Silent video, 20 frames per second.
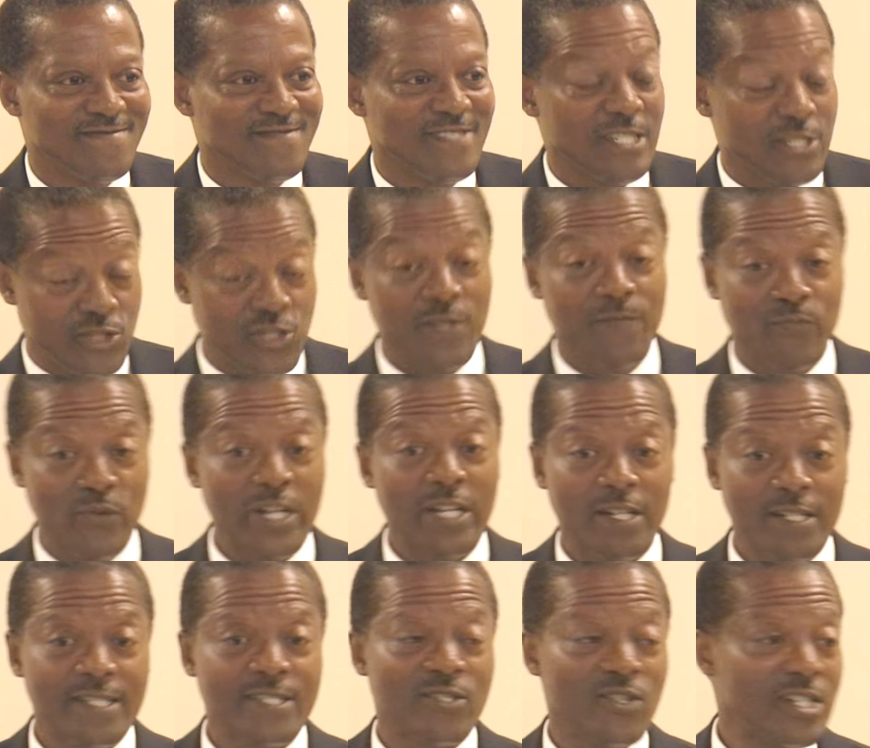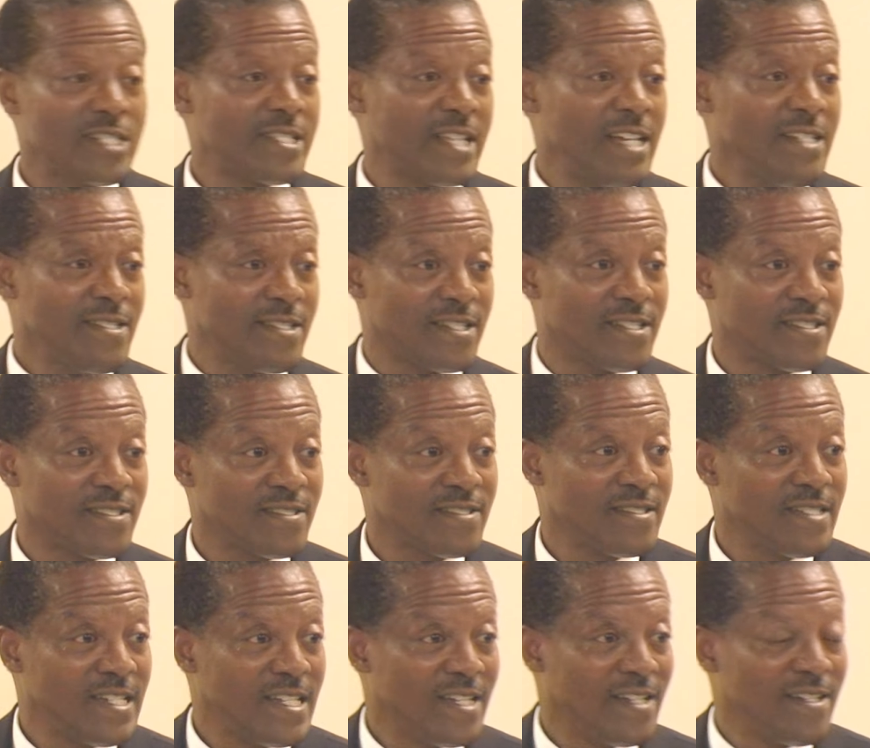It should bring us to our senses.
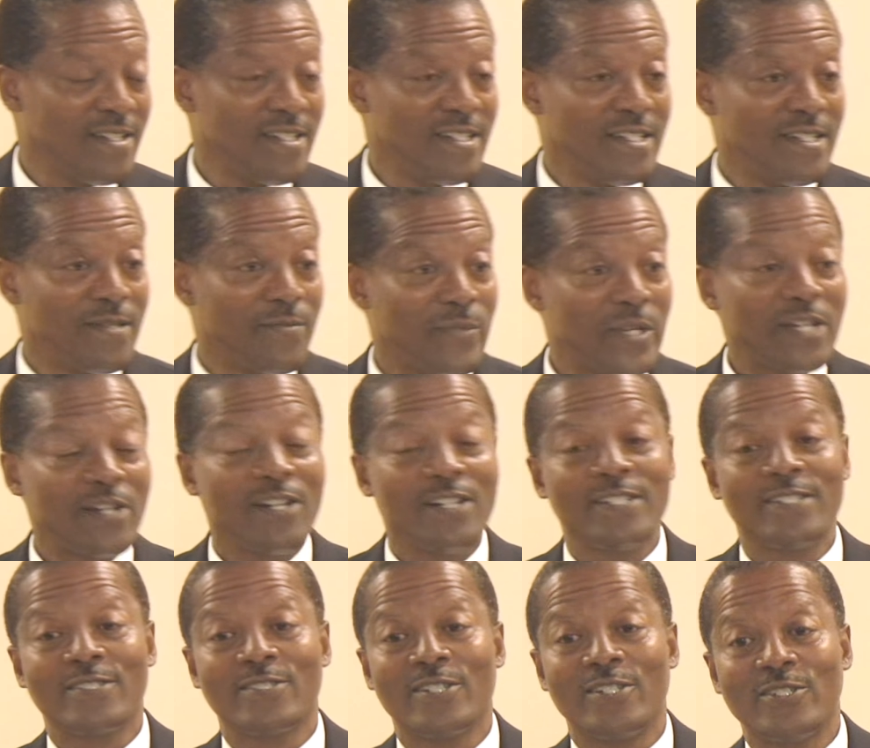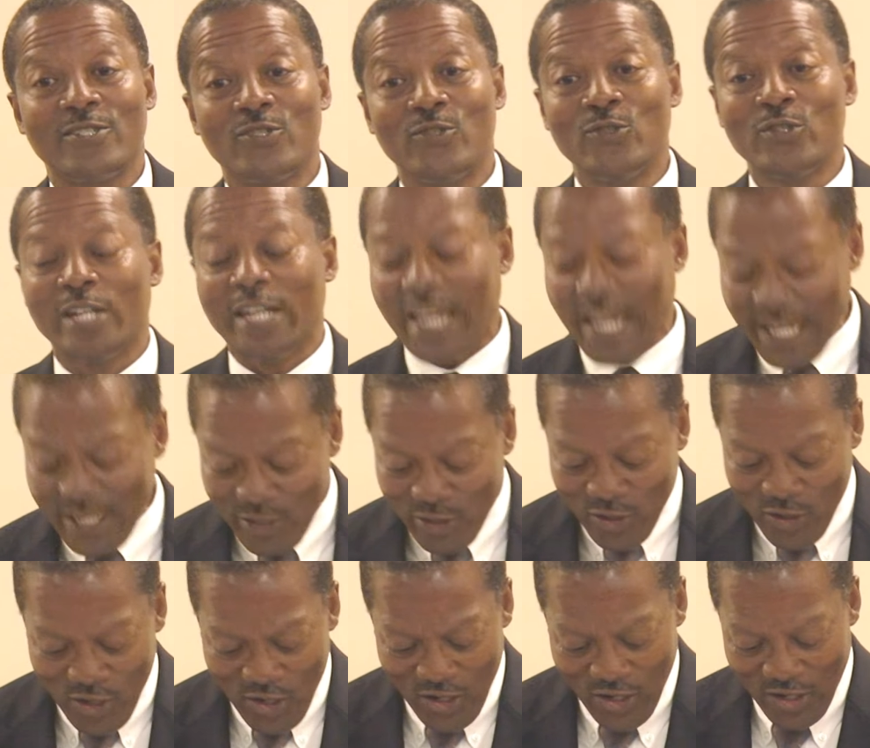Because to
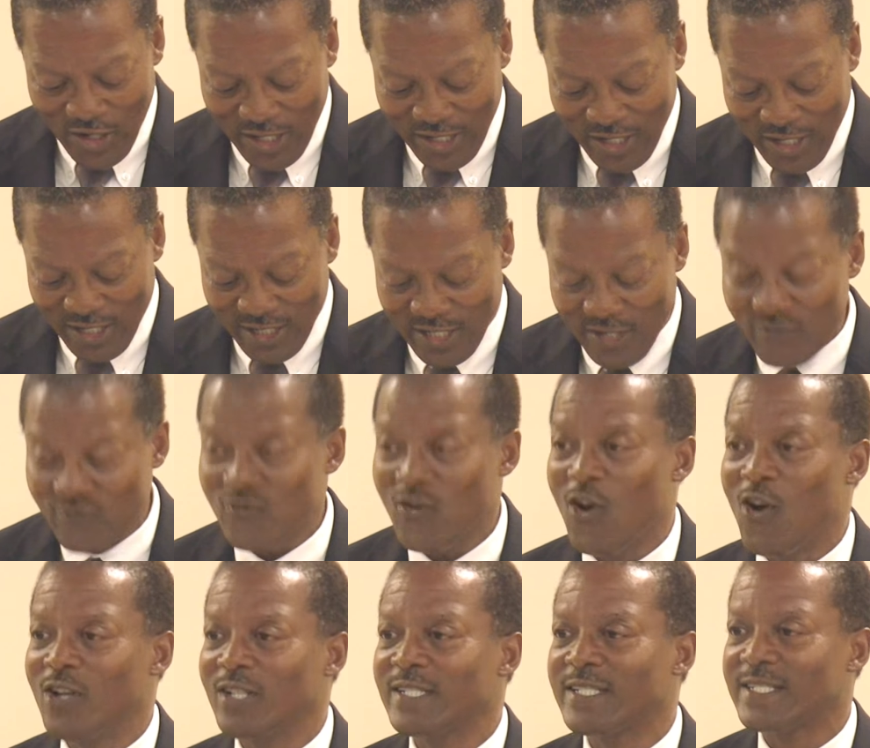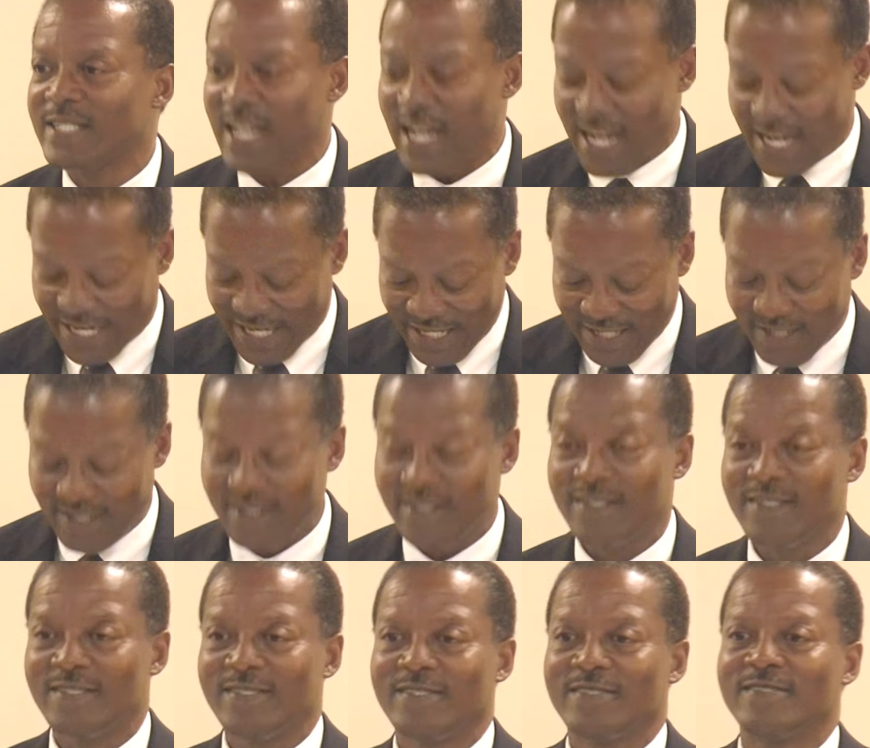get God on the wrong side
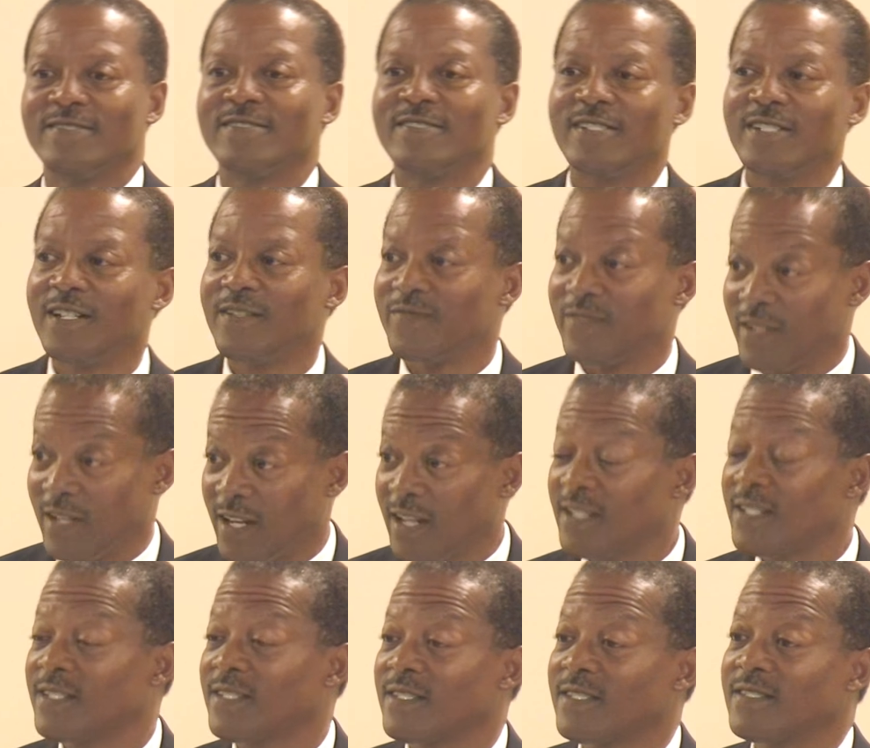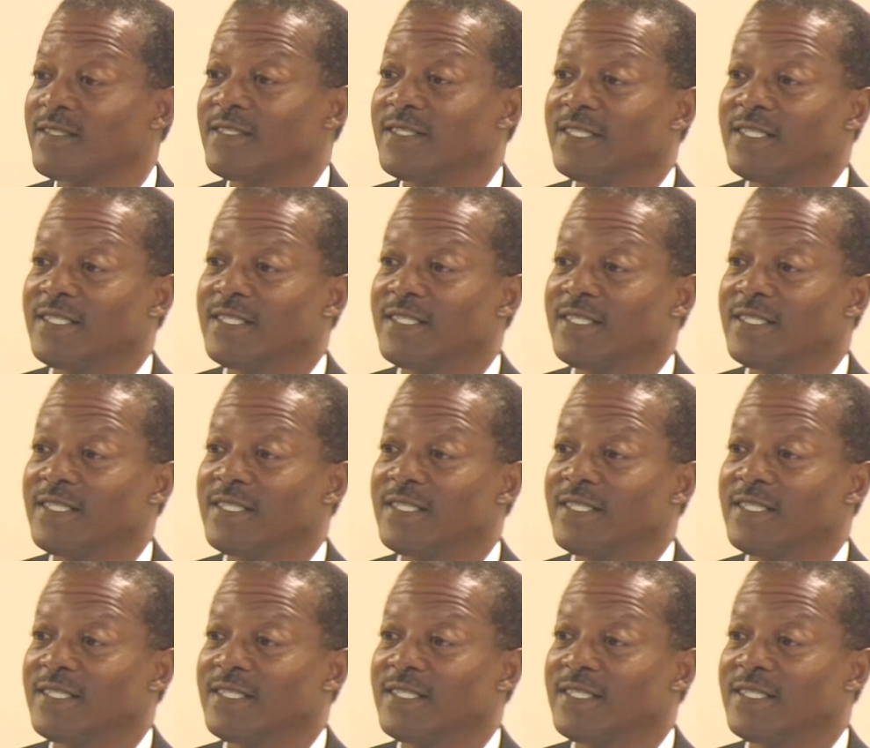of us,